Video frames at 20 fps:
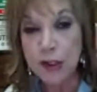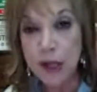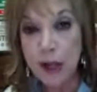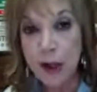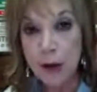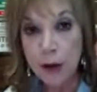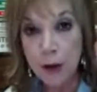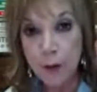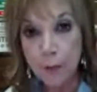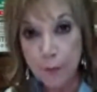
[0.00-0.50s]

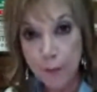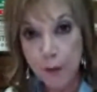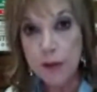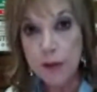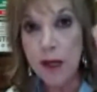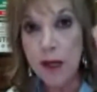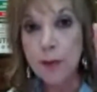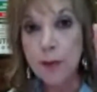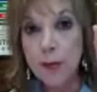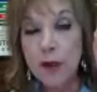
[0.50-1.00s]
your phone
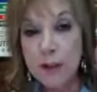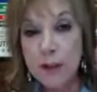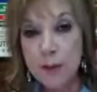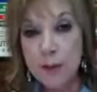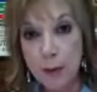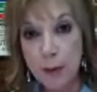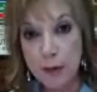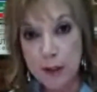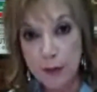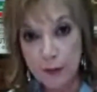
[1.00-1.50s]
numbers,
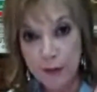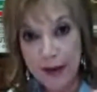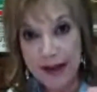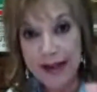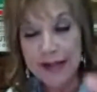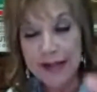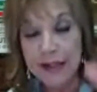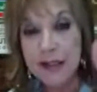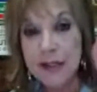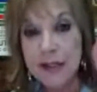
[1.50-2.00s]
people's
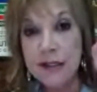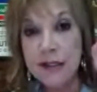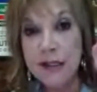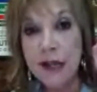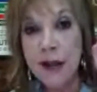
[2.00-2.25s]
faces,